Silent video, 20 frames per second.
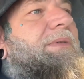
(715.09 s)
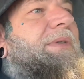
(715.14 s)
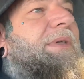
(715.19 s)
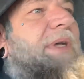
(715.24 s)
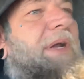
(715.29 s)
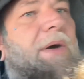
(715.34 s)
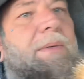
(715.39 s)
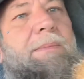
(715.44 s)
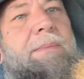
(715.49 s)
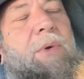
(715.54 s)

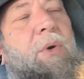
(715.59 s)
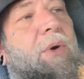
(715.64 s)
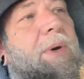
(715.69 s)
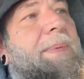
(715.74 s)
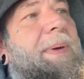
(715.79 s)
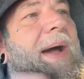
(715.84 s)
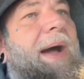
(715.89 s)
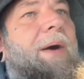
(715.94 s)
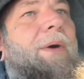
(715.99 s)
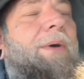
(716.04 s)
you know, more
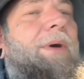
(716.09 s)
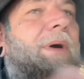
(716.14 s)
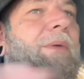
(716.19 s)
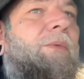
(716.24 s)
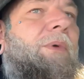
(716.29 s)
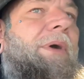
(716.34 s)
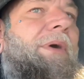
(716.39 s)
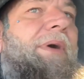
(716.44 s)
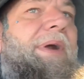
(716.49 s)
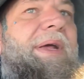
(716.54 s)
power on
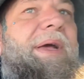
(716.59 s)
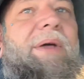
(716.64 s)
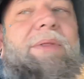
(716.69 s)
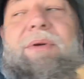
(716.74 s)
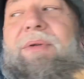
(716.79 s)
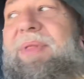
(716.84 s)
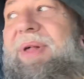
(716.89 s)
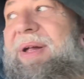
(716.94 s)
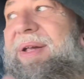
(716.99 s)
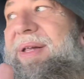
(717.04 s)
one or the
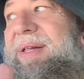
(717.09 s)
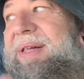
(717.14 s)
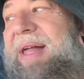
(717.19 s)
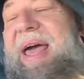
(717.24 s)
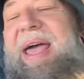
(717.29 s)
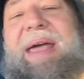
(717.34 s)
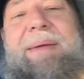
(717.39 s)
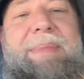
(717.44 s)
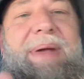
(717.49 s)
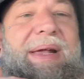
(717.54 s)
other, the
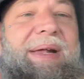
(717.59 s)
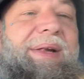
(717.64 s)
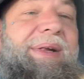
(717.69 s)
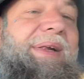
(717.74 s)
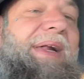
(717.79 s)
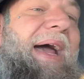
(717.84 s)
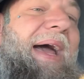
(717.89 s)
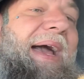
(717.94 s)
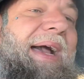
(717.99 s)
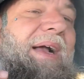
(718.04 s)
same
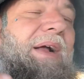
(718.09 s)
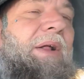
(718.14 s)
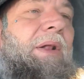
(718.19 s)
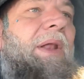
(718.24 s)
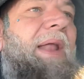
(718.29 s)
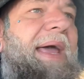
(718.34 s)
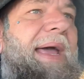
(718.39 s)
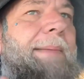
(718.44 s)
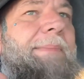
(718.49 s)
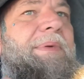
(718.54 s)
exact
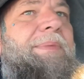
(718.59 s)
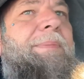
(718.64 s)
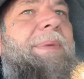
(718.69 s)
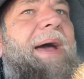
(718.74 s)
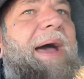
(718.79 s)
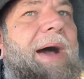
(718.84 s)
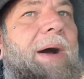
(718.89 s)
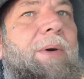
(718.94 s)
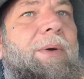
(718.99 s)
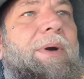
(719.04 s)
clamped
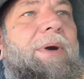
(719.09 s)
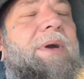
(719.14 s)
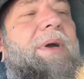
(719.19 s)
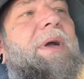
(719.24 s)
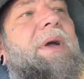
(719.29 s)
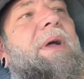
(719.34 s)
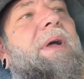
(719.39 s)
power,